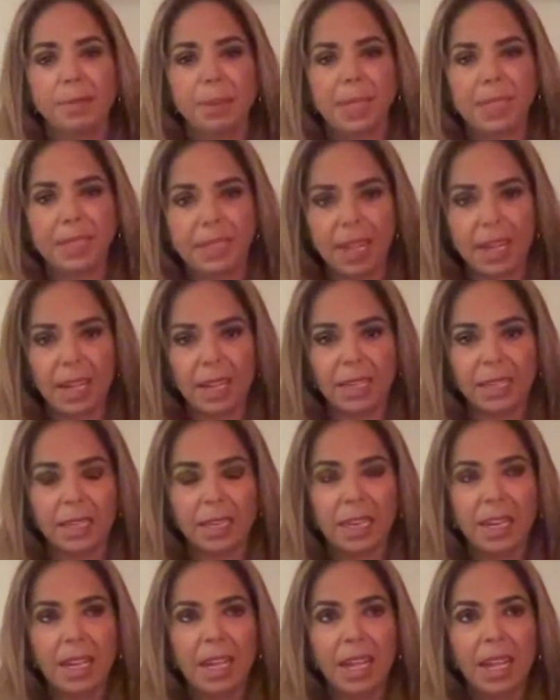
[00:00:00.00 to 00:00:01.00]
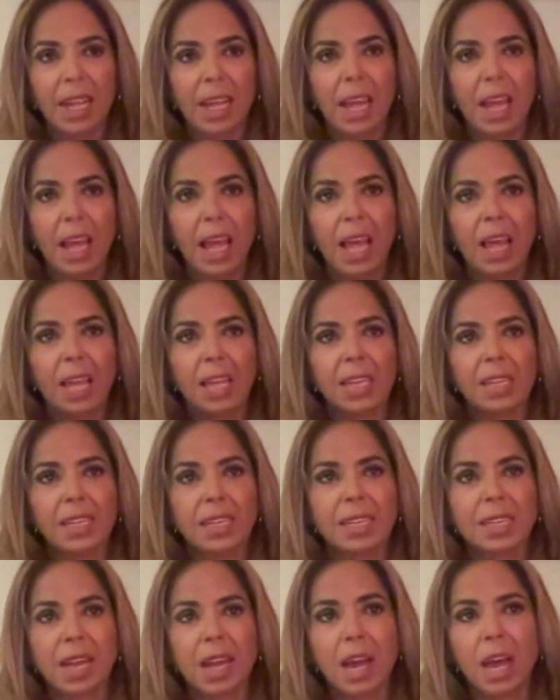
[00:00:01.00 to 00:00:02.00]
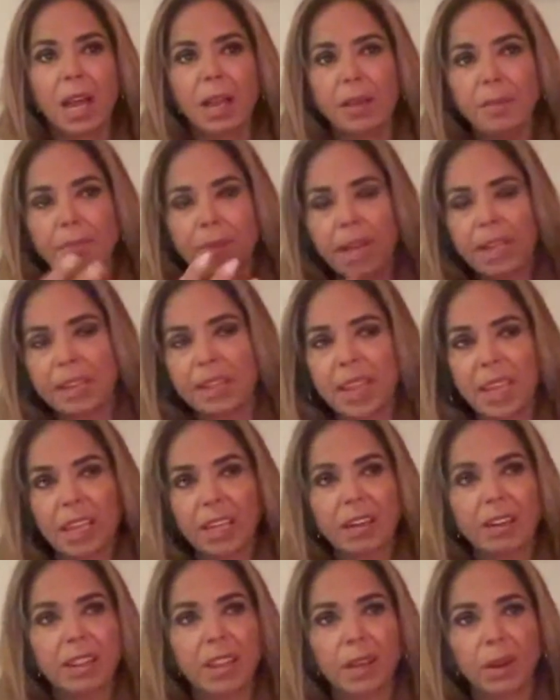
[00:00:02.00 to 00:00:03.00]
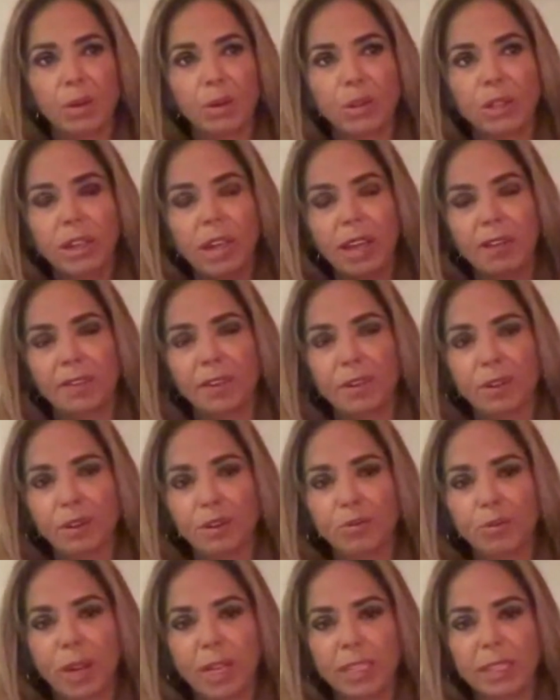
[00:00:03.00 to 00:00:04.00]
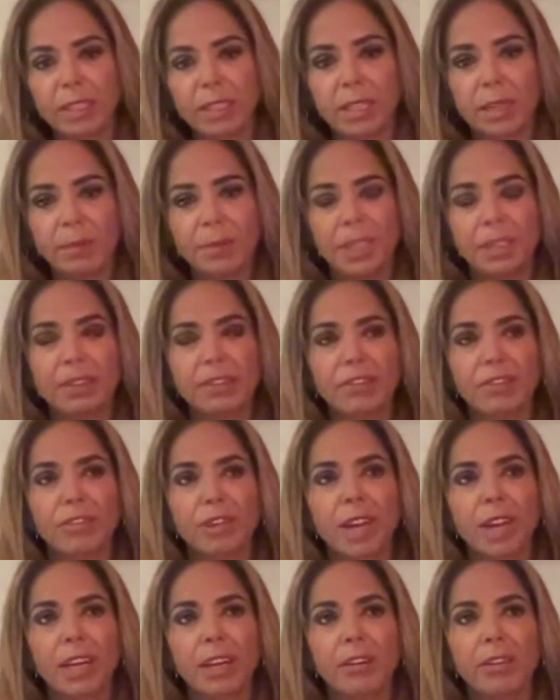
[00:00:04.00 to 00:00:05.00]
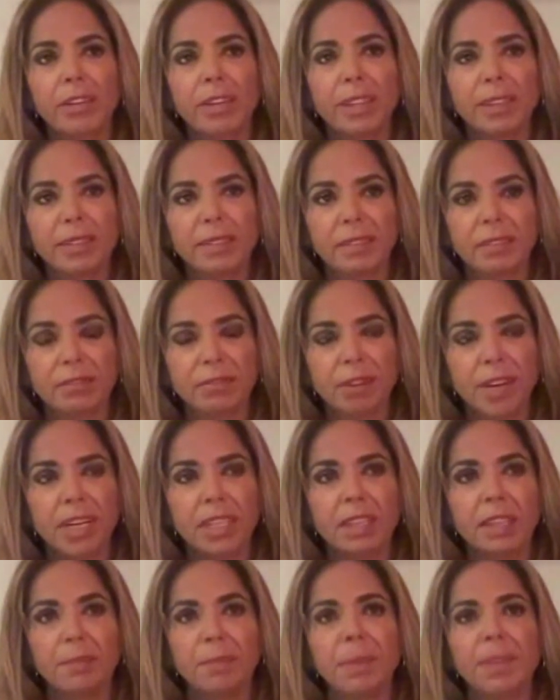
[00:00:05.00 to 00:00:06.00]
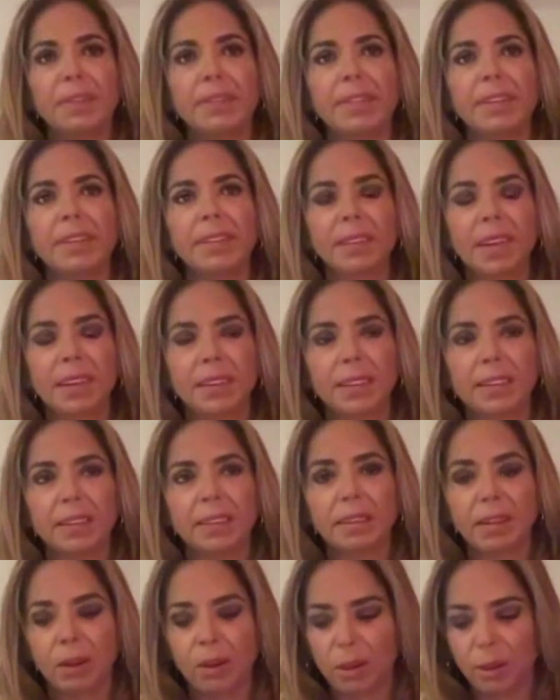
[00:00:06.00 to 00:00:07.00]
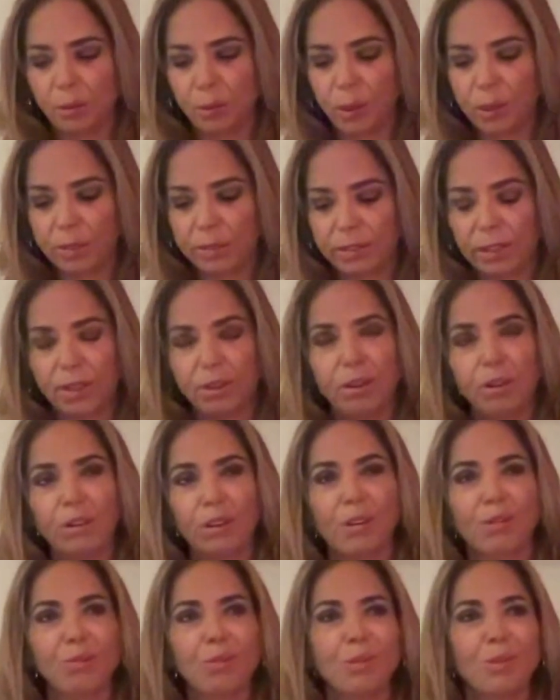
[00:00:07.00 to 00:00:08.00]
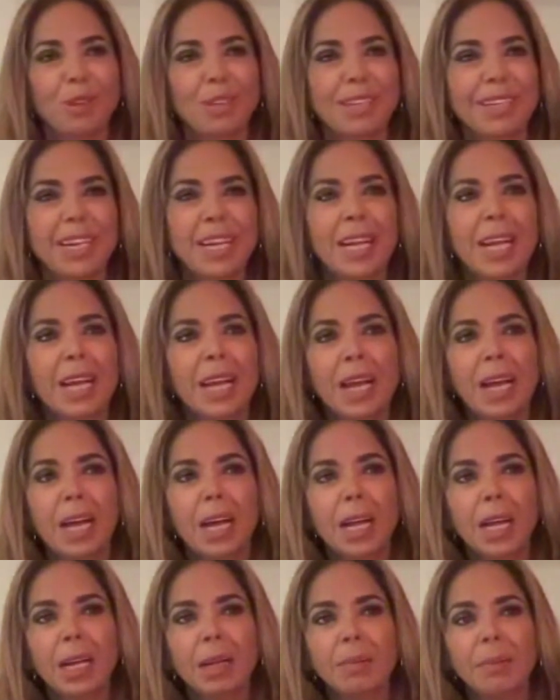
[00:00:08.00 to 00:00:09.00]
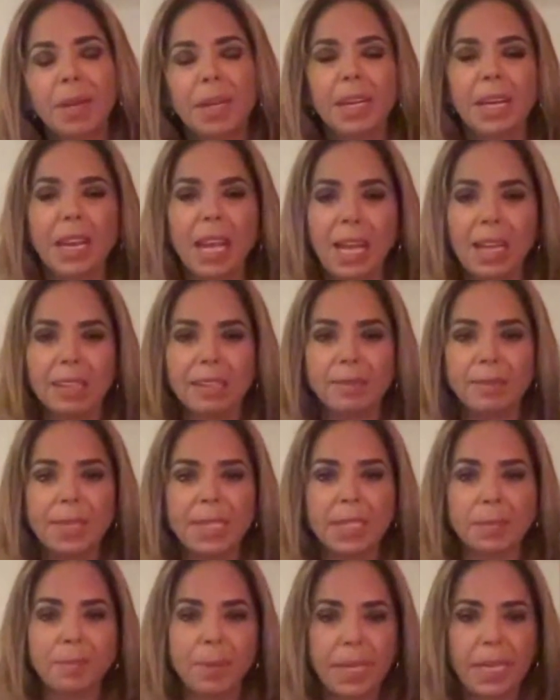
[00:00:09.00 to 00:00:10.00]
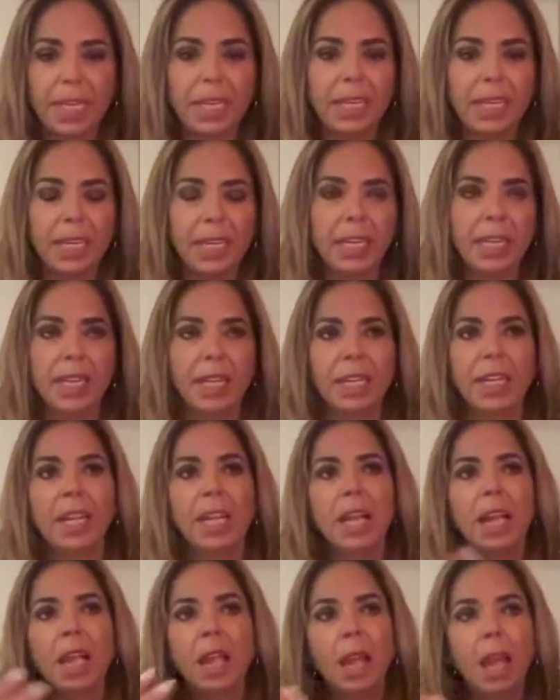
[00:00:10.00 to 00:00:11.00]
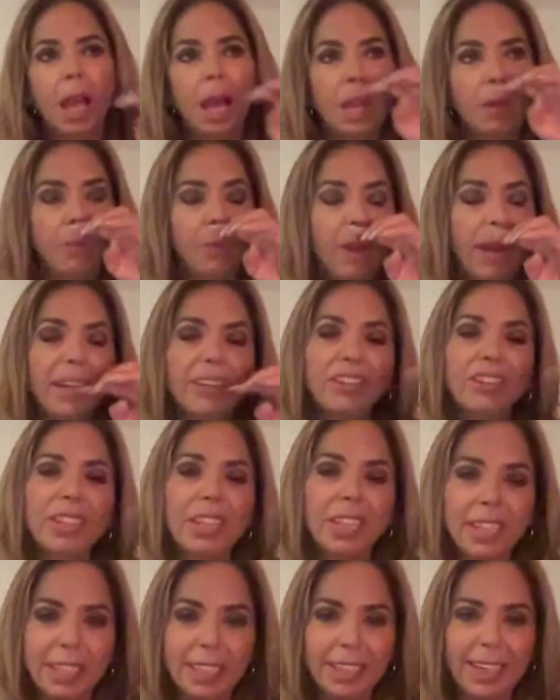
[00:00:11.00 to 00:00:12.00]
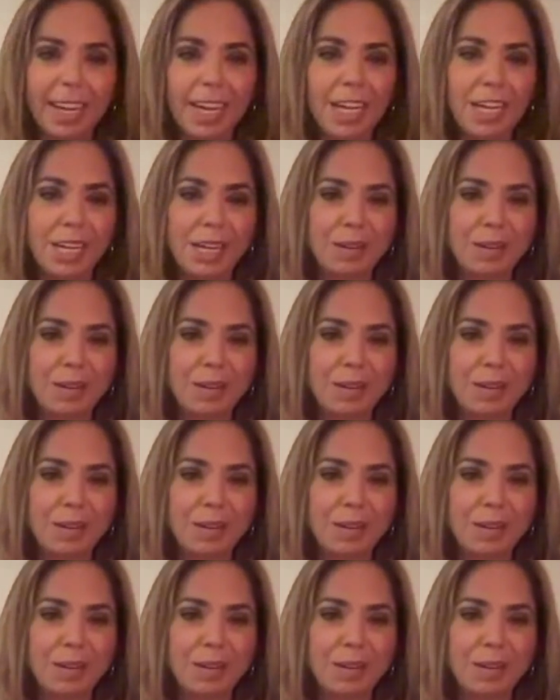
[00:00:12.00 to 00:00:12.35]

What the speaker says: to be done. And I thank the Lord, I have a great team in Australia, and they're still running the business, and it's going well. So knock on wood. It allows me to be here. And we're actually